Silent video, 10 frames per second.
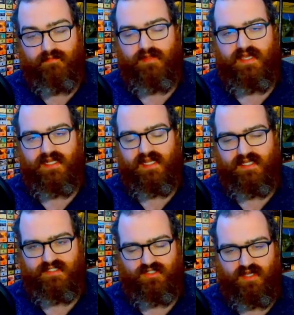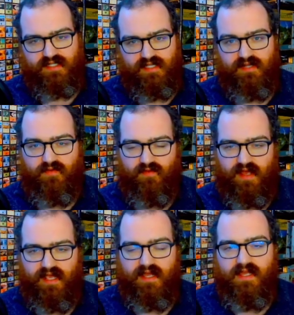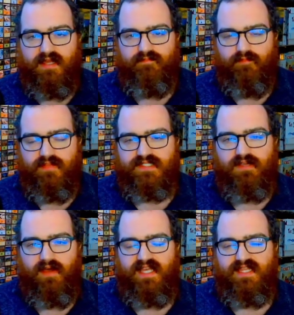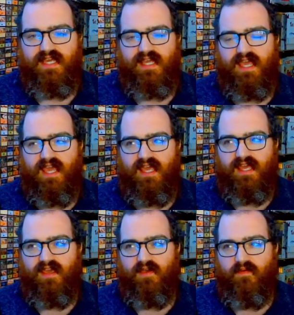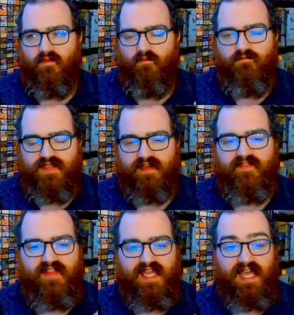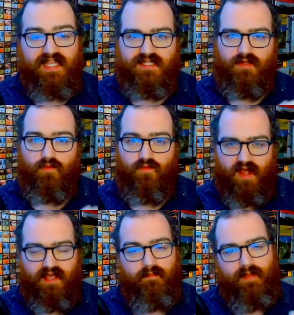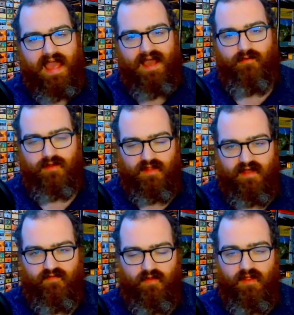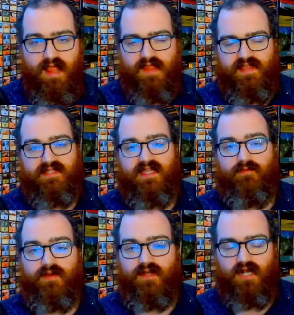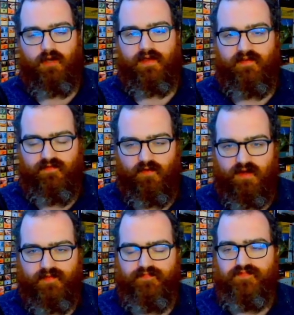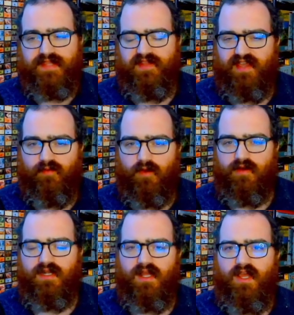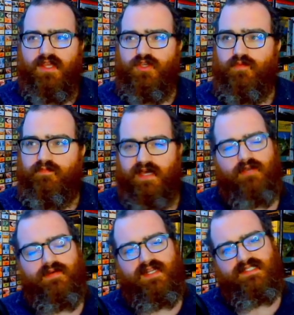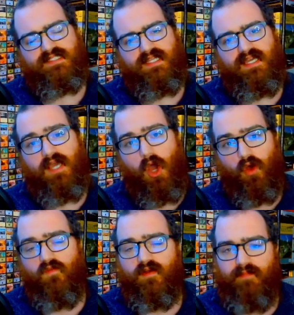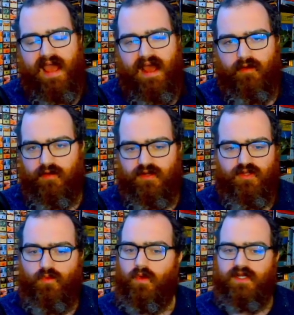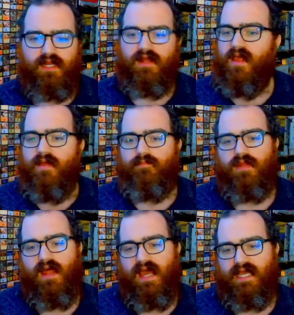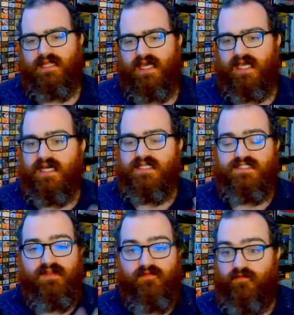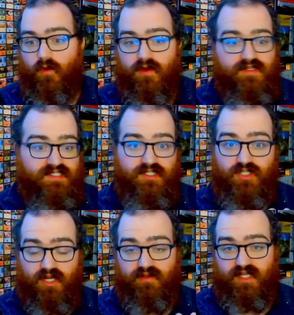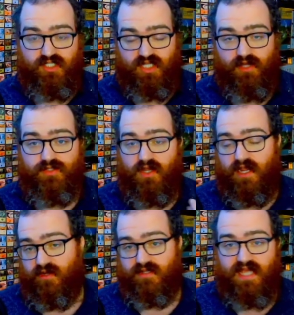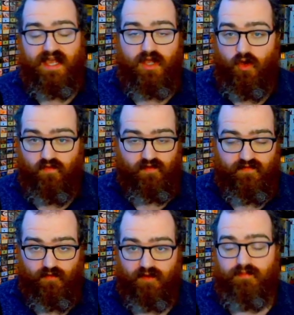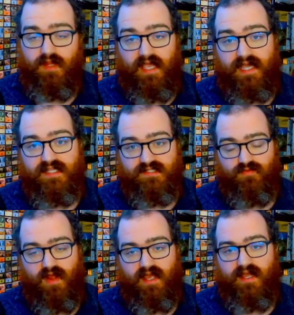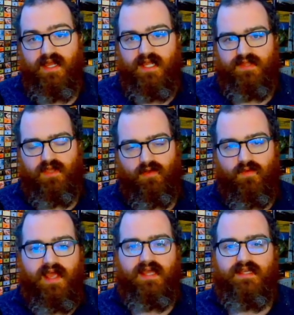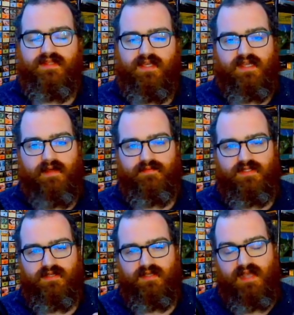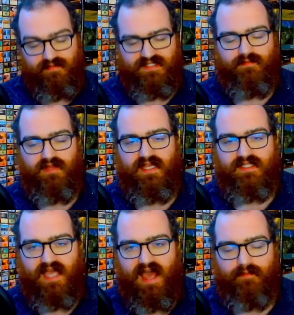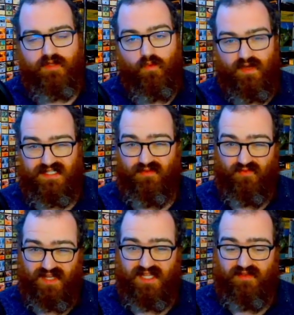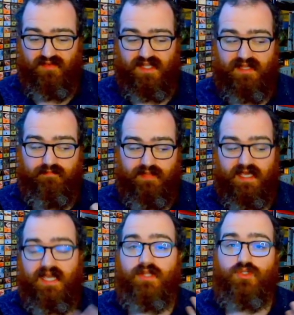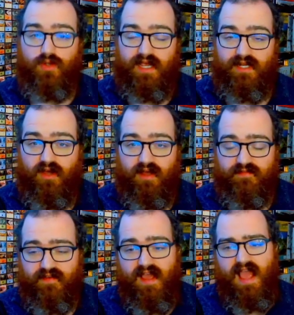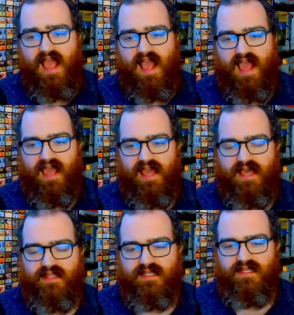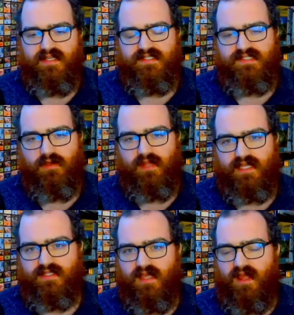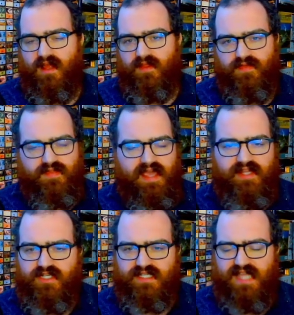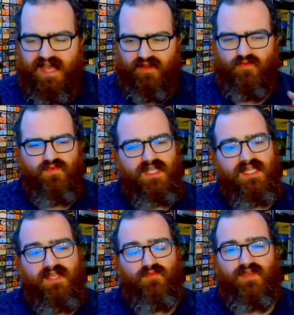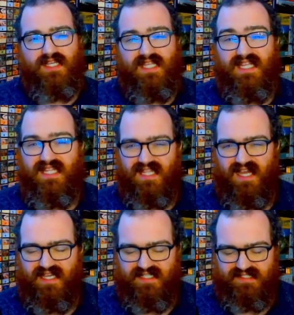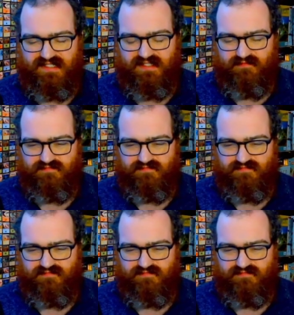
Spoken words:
played in constructed, right? So I think it definitely hit the right power level that they were going for. They weren't ubiquitously overpowered. You wouldn't play like 4 Sagiri's Shelter in your deck over 4 planes, right? Comes into play tapped was a really, really big trade-off. And so like it just had a really, really nice